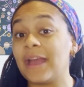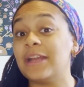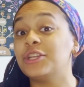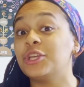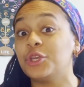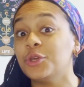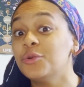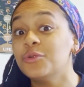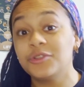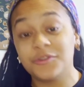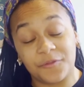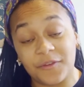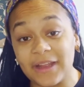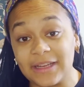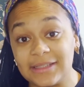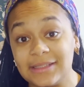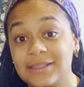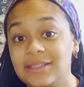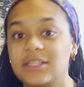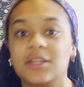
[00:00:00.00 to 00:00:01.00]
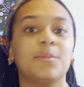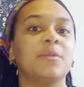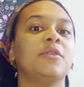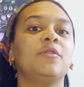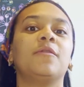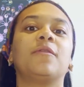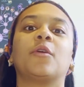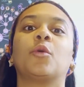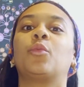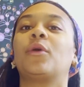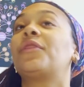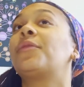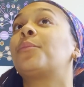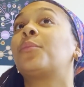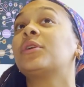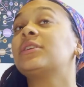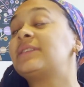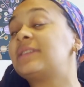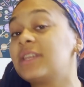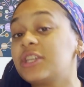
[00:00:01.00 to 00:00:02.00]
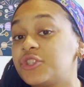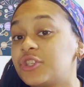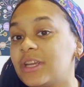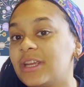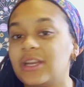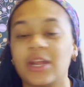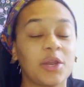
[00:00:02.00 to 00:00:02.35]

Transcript: and huge fins to maneuver with precision